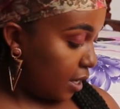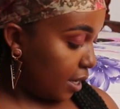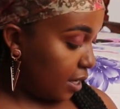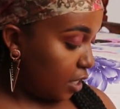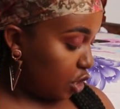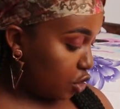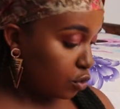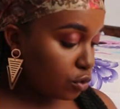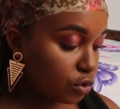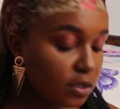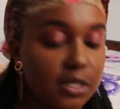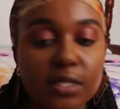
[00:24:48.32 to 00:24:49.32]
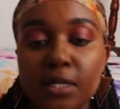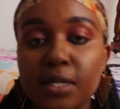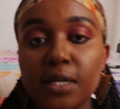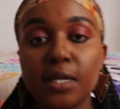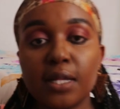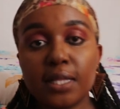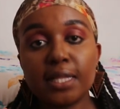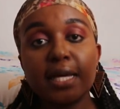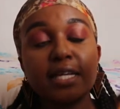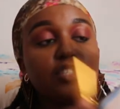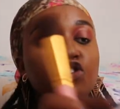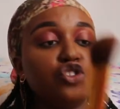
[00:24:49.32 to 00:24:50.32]
and use
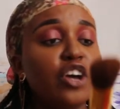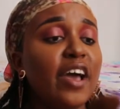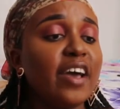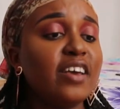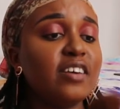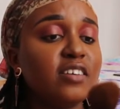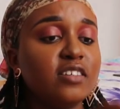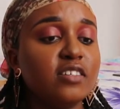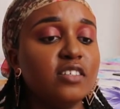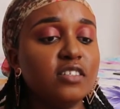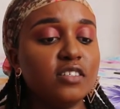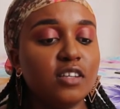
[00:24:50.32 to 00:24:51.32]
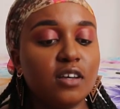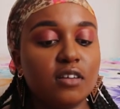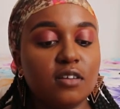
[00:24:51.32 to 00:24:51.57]
this shade.